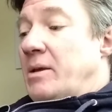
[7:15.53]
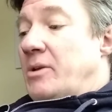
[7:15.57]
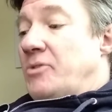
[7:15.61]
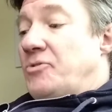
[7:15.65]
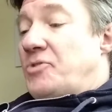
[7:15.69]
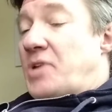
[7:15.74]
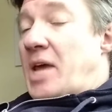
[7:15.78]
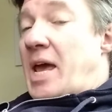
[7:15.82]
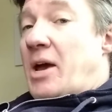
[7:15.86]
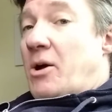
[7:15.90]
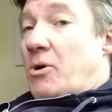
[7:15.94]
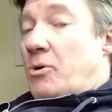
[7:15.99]

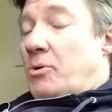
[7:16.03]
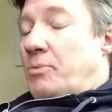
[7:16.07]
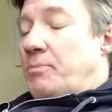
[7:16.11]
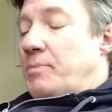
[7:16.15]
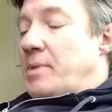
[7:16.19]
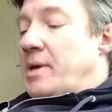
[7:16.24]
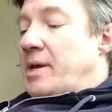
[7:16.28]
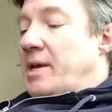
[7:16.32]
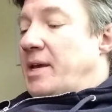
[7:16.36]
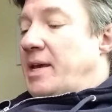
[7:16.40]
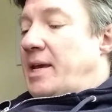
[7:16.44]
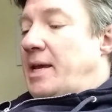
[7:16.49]
Down,
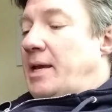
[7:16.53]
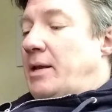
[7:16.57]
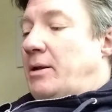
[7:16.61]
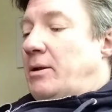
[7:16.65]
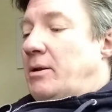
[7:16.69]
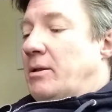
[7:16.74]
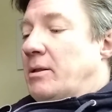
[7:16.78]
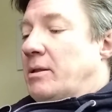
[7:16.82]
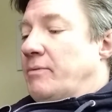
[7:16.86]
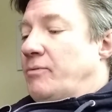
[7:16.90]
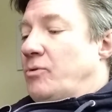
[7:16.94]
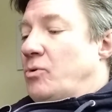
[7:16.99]

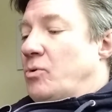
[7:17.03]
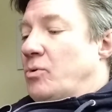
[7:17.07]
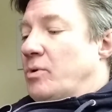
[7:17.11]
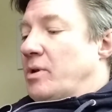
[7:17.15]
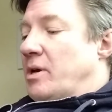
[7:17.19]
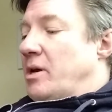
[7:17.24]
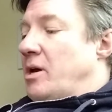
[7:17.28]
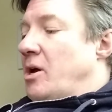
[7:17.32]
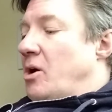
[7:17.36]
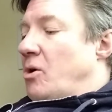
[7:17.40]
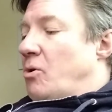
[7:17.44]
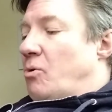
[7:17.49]
heedless of
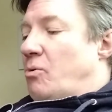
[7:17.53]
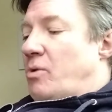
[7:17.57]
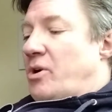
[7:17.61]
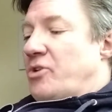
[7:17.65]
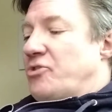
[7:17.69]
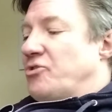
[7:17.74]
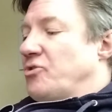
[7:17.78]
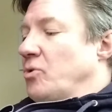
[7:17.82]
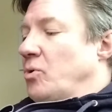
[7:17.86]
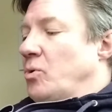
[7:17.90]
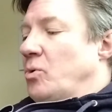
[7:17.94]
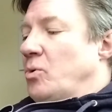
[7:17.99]
order,
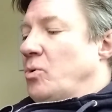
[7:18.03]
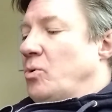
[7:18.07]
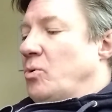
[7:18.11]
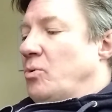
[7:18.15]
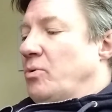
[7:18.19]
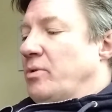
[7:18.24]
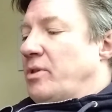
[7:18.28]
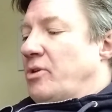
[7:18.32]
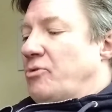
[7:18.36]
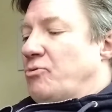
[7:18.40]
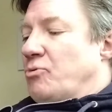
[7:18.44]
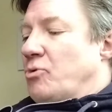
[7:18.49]
rushed
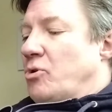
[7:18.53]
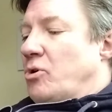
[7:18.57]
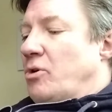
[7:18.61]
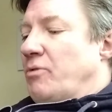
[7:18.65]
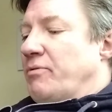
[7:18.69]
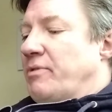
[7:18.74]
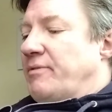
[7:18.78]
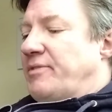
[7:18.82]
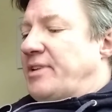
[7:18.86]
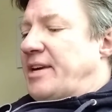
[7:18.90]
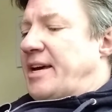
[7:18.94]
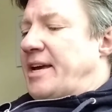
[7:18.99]
all the
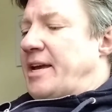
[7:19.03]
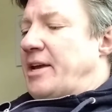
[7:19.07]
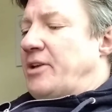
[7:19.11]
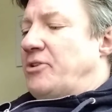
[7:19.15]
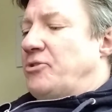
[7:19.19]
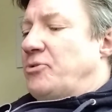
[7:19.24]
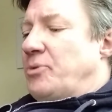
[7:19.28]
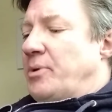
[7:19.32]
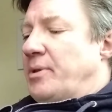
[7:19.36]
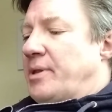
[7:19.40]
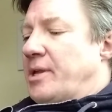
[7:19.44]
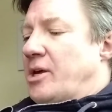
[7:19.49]
dwarves of Diane
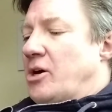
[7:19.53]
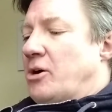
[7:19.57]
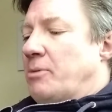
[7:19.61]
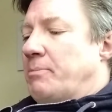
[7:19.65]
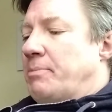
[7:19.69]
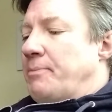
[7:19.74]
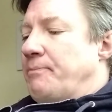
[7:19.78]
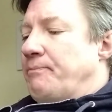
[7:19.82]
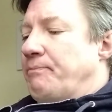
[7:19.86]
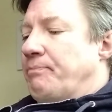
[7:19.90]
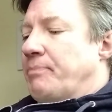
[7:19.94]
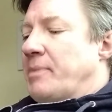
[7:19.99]
to his
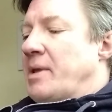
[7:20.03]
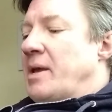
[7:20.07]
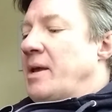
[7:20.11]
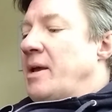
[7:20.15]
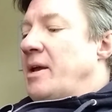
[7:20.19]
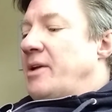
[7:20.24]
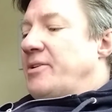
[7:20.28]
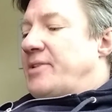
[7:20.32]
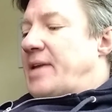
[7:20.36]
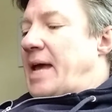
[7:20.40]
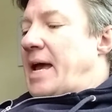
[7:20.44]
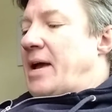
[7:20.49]
help.
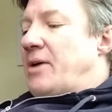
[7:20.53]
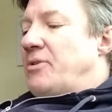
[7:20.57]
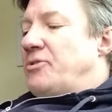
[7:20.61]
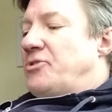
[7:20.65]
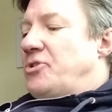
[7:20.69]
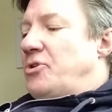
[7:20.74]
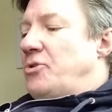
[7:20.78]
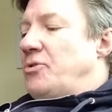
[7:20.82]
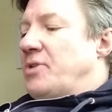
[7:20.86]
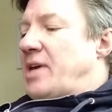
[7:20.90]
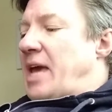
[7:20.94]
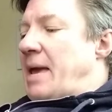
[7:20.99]
Down,
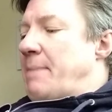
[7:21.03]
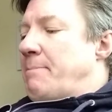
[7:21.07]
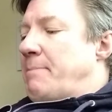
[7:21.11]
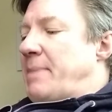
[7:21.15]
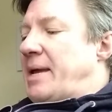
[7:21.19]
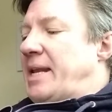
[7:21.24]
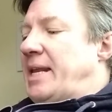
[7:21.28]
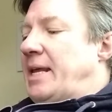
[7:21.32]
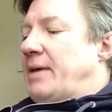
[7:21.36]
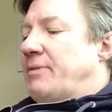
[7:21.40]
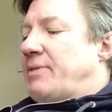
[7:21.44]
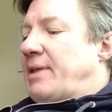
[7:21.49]
too, came
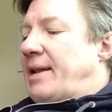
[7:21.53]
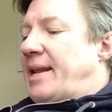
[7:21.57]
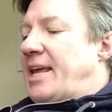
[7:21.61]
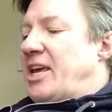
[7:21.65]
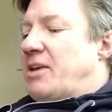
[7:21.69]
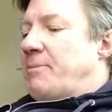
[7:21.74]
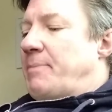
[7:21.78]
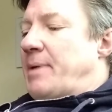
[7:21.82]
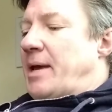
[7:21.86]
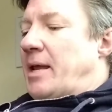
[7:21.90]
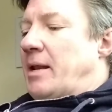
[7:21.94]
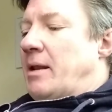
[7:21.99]
many of the
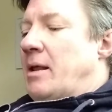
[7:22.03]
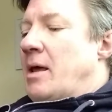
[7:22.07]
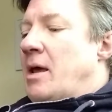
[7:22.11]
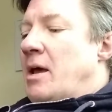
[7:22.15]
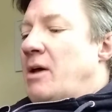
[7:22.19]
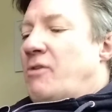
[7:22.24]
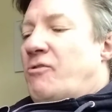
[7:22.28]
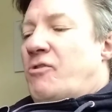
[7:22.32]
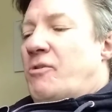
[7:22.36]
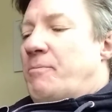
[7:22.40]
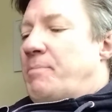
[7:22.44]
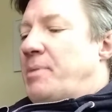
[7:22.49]
lakemen,
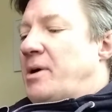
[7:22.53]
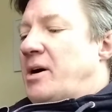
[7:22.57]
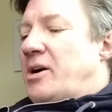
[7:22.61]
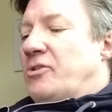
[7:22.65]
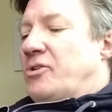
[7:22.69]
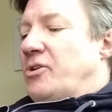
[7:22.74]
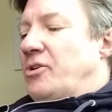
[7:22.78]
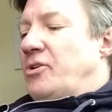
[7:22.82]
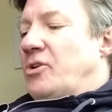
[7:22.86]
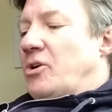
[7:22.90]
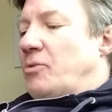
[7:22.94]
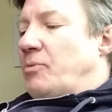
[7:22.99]
for Bard
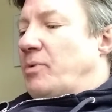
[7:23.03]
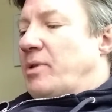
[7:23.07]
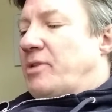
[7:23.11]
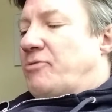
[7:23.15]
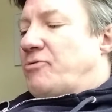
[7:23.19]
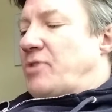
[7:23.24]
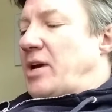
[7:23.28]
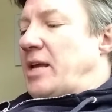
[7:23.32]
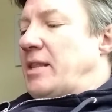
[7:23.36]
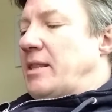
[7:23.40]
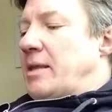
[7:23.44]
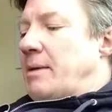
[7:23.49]
could not
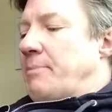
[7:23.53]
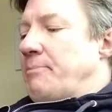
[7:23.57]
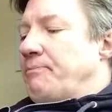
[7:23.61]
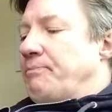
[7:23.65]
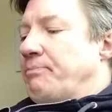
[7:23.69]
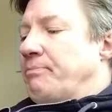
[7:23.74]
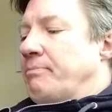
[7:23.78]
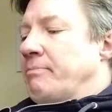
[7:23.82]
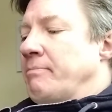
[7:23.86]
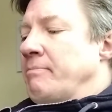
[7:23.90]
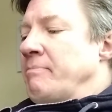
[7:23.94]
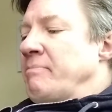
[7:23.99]
restrain them.
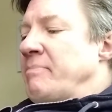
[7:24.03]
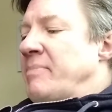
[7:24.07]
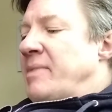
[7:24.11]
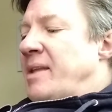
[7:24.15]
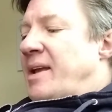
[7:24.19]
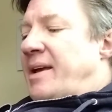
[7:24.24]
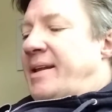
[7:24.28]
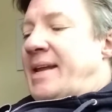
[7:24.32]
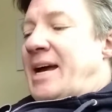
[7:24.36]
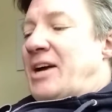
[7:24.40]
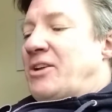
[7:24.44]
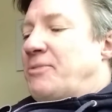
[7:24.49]

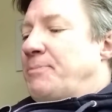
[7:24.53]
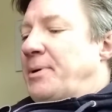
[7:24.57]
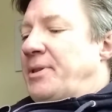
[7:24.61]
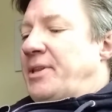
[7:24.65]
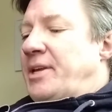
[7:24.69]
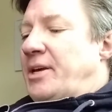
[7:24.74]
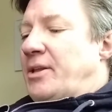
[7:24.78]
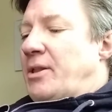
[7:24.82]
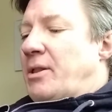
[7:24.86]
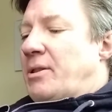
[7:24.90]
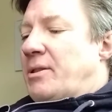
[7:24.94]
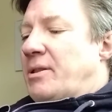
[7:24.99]
And out upon
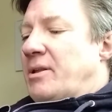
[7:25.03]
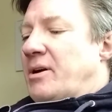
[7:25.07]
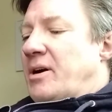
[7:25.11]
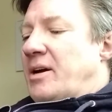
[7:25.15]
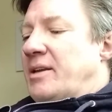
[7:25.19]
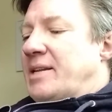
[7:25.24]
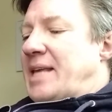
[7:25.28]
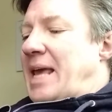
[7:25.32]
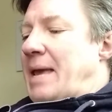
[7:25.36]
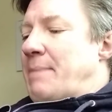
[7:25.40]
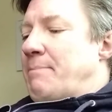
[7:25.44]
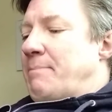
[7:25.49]
the other
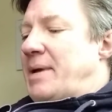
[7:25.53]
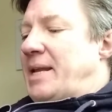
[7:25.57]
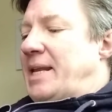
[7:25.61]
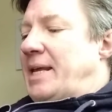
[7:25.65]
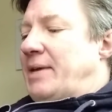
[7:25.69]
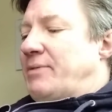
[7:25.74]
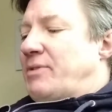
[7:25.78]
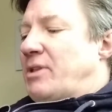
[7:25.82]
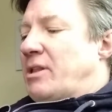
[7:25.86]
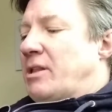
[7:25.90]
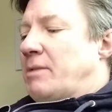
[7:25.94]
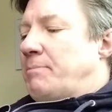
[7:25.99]
side came many
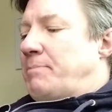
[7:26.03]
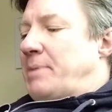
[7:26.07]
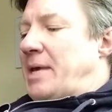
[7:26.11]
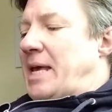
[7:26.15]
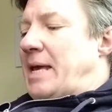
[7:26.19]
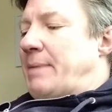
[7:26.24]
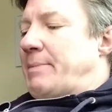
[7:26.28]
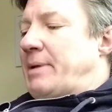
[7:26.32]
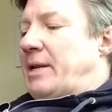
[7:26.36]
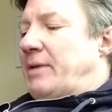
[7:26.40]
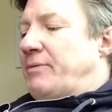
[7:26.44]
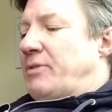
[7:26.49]
of the
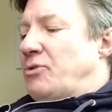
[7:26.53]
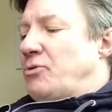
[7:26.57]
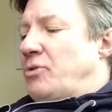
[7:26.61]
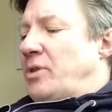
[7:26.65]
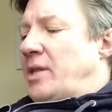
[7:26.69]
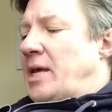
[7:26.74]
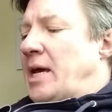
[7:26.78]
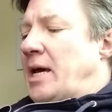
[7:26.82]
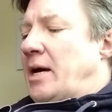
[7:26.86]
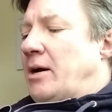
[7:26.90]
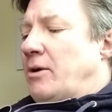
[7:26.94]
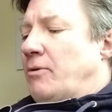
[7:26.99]
spearmen of
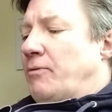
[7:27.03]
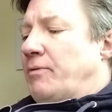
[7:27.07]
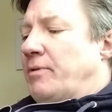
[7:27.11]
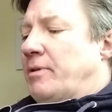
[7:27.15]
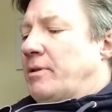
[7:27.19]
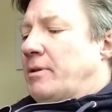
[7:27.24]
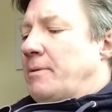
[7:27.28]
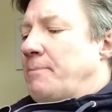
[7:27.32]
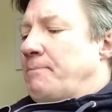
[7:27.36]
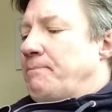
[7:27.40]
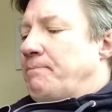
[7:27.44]
the elves.